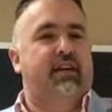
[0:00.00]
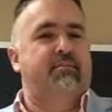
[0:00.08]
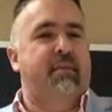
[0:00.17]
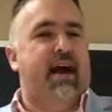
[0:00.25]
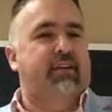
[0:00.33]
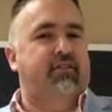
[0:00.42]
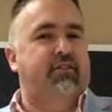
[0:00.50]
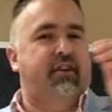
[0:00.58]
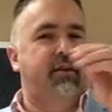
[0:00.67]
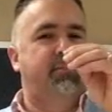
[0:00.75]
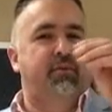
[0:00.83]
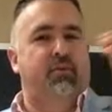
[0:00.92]
it matches
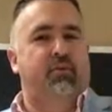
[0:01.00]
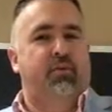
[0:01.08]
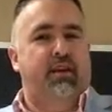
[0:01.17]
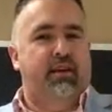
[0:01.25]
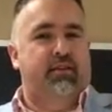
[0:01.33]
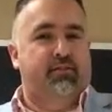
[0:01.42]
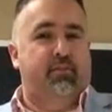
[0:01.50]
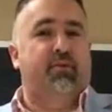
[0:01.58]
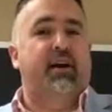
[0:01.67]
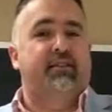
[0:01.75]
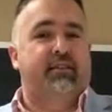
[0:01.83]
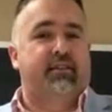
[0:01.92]
up with his
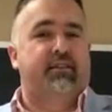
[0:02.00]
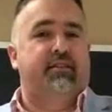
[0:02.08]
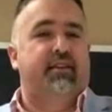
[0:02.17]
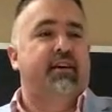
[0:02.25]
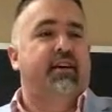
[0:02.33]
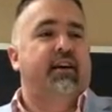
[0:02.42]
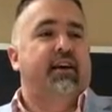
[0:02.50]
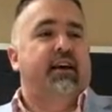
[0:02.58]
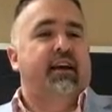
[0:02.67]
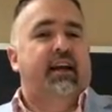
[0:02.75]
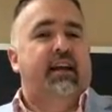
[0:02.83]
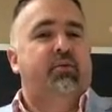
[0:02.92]
presence.
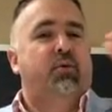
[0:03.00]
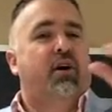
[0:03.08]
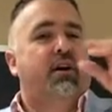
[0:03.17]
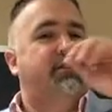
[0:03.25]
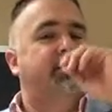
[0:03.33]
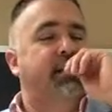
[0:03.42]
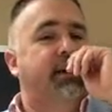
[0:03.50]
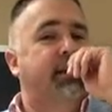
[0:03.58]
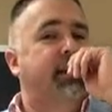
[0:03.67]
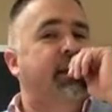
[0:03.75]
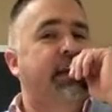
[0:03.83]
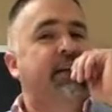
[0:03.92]
He walks in
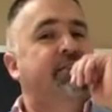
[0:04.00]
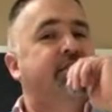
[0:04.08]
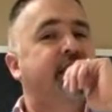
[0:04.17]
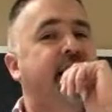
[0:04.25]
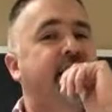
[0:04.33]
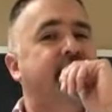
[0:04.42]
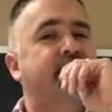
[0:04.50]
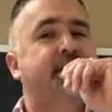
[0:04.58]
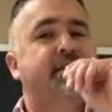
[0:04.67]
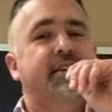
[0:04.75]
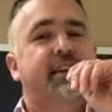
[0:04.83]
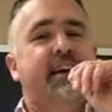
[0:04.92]
and he
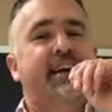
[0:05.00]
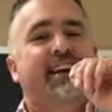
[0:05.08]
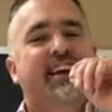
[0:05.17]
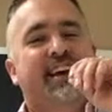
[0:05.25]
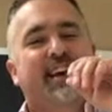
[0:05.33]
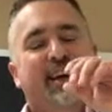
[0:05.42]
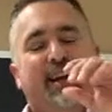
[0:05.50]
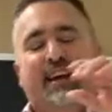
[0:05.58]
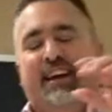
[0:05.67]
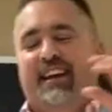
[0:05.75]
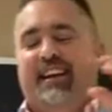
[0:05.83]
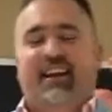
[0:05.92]
says,
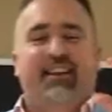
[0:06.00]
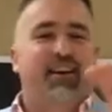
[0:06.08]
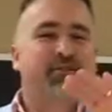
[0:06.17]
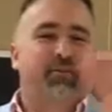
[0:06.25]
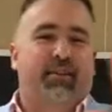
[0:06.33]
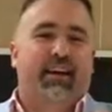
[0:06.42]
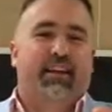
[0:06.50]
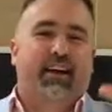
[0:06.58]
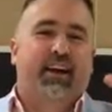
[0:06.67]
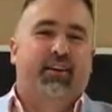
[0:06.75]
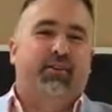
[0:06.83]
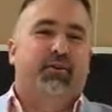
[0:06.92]
I love him to death,
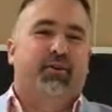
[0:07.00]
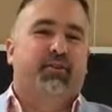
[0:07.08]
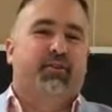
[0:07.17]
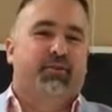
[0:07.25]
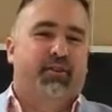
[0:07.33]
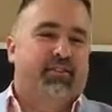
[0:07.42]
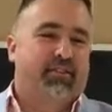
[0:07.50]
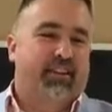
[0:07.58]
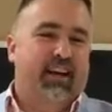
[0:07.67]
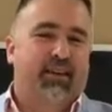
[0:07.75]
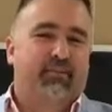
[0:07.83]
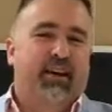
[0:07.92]
Eric Orndorff is his
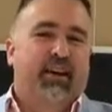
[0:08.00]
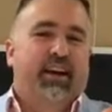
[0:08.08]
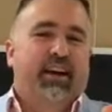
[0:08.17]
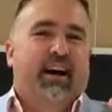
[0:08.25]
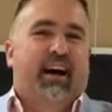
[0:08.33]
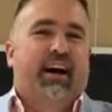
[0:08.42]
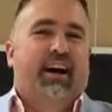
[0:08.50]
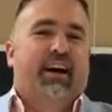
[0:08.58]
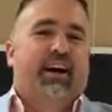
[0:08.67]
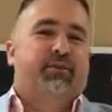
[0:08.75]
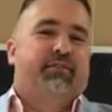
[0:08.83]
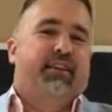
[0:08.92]
name.
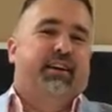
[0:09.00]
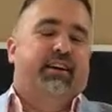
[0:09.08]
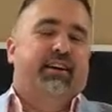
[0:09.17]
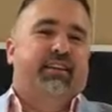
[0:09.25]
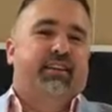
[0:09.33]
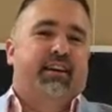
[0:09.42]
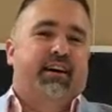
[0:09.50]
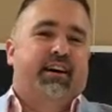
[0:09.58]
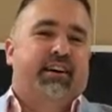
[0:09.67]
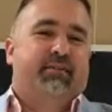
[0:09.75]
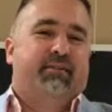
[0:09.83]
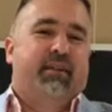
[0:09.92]
I was at a
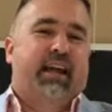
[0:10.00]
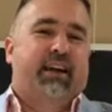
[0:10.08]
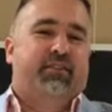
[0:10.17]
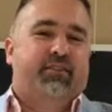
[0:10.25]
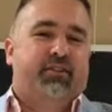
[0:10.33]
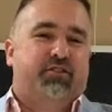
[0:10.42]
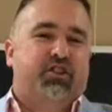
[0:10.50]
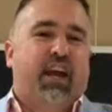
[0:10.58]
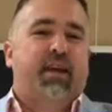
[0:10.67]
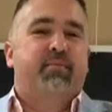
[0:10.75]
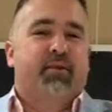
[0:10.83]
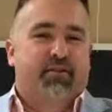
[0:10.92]
Lancaster
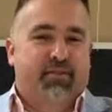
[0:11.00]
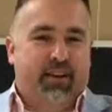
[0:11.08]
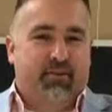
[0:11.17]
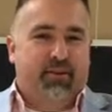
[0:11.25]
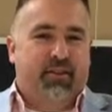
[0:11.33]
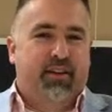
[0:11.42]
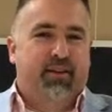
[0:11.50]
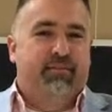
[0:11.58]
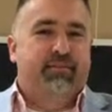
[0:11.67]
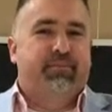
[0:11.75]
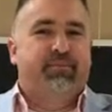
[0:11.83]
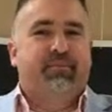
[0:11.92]
Chamber event with him,
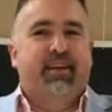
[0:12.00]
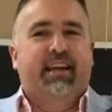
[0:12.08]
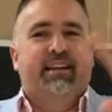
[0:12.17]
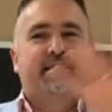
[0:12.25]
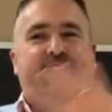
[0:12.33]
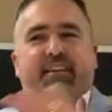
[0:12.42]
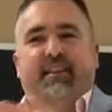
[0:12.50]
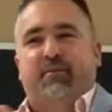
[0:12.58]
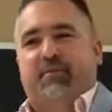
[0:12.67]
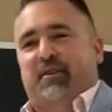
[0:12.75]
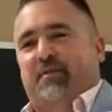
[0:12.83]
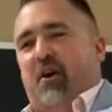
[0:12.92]
and he stands up in
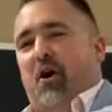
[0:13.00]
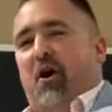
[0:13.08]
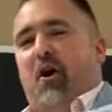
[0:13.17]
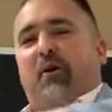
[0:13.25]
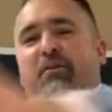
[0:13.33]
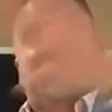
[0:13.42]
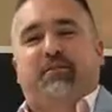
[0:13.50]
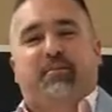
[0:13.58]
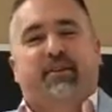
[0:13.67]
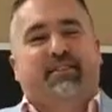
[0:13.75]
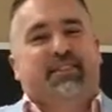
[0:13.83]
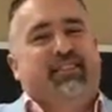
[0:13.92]
front of all these
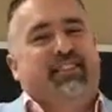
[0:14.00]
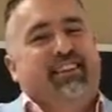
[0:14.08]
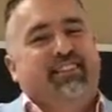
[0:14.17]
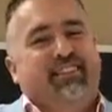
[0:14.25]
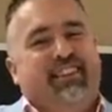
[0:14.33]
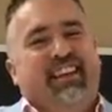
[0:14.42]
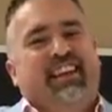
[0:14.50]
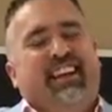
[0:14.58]
business leaders,